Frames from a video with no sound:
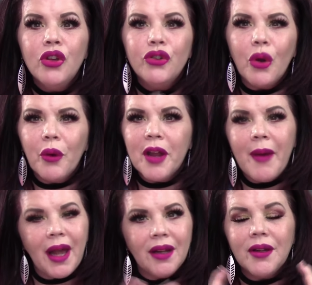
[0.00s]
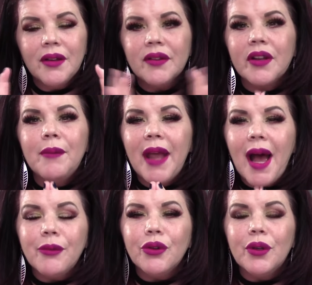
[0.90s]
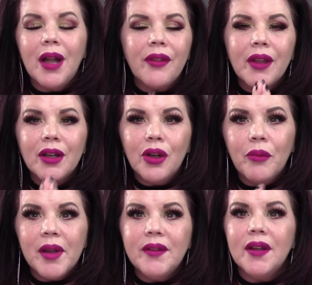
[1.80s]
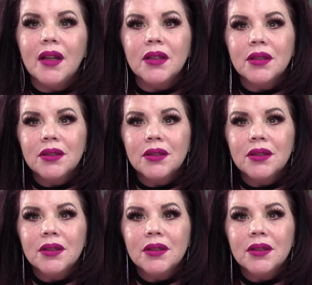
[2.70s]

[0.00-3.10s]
Don't worry about it. It's going to be absolutely nothing. No big deal.